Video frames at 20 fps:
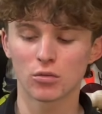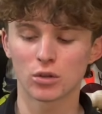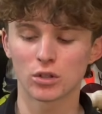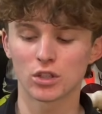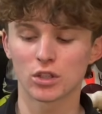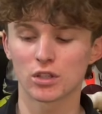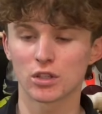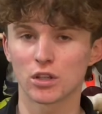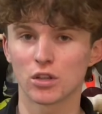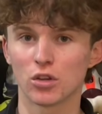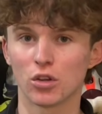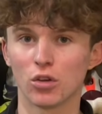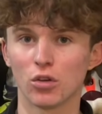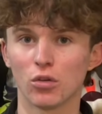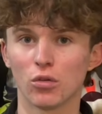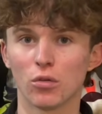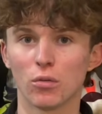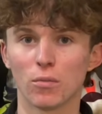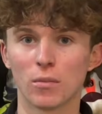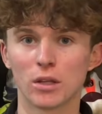which is a
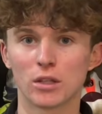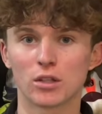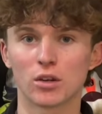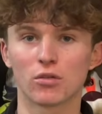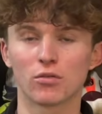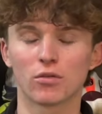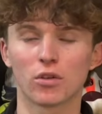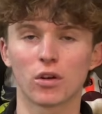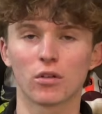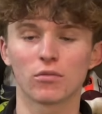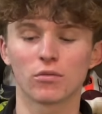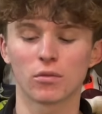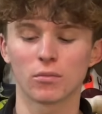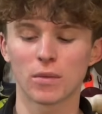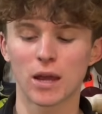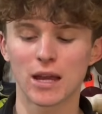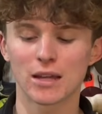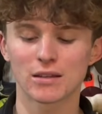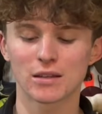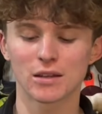new midsole foam from
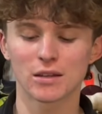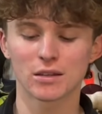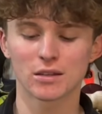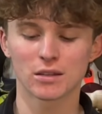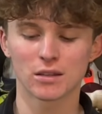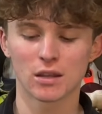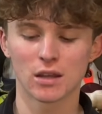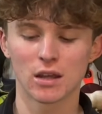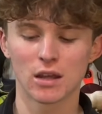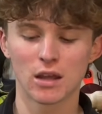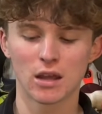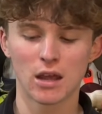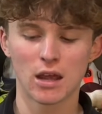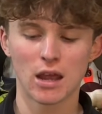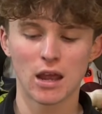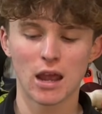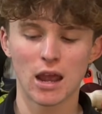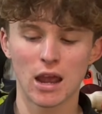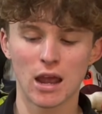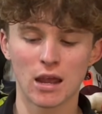ASICS,
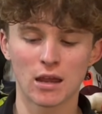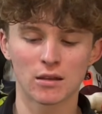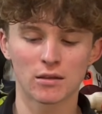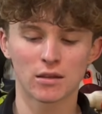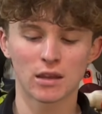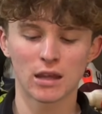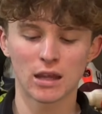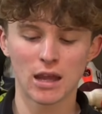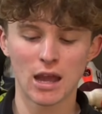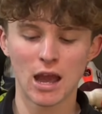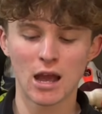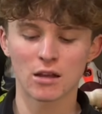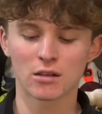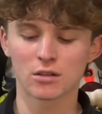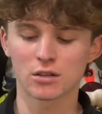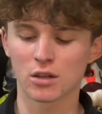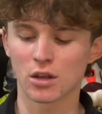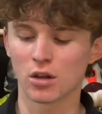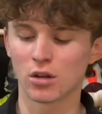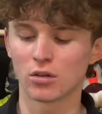and the
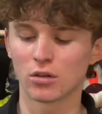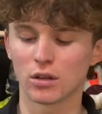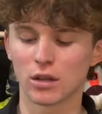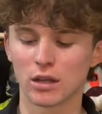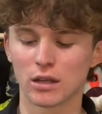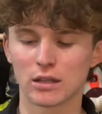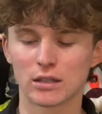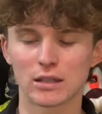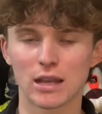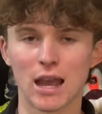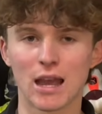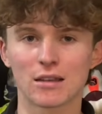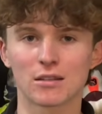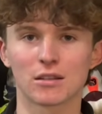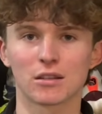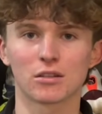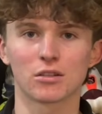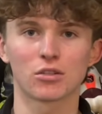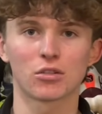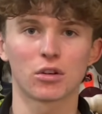outsole is
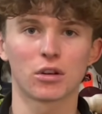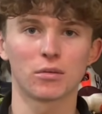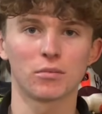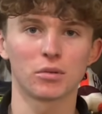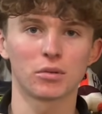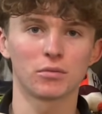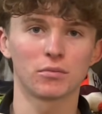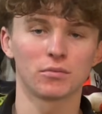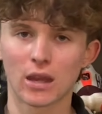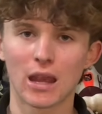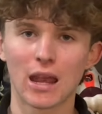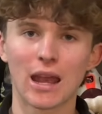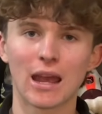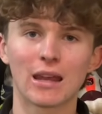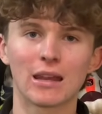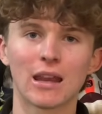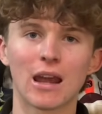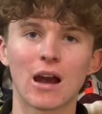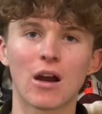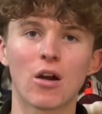ASICS Grip.
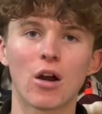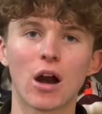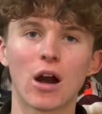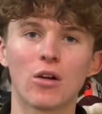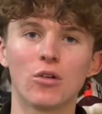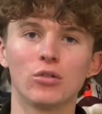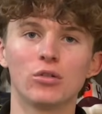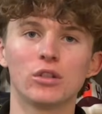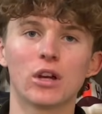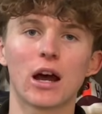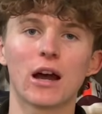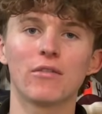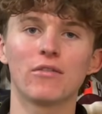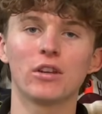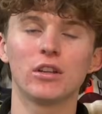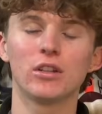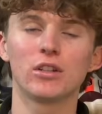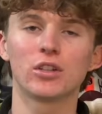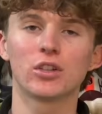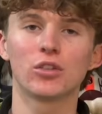And now I will dive
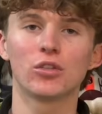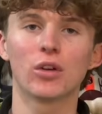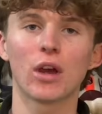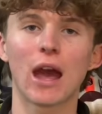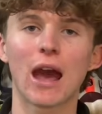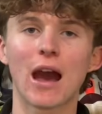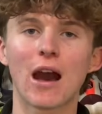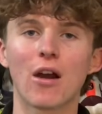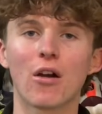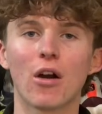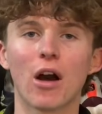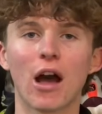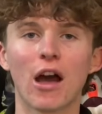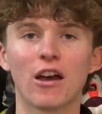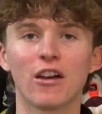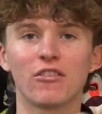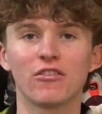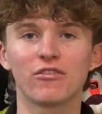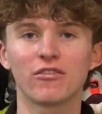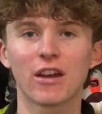into how I
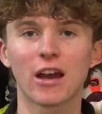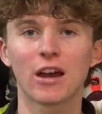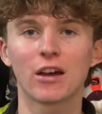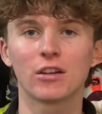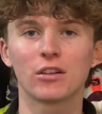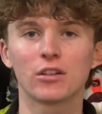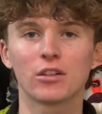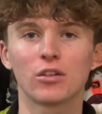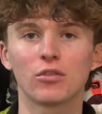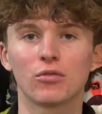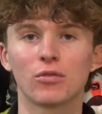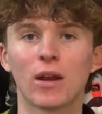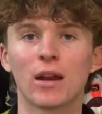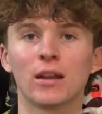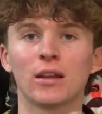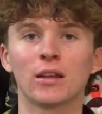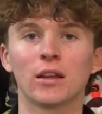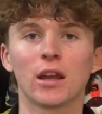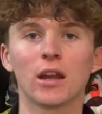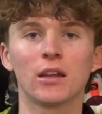have found
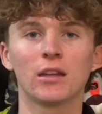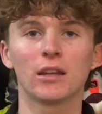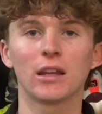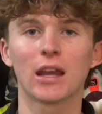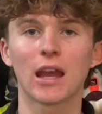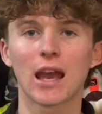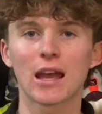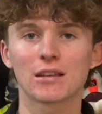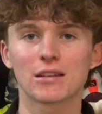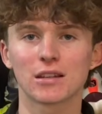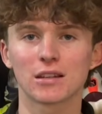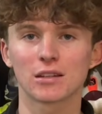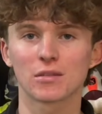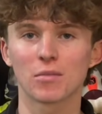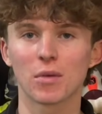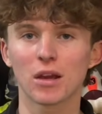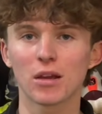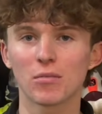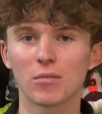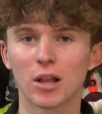running in the
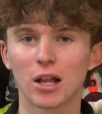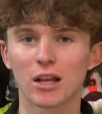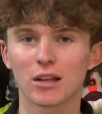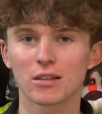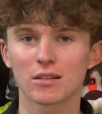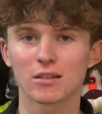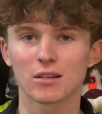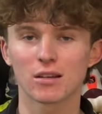ASICS MEGABLAST.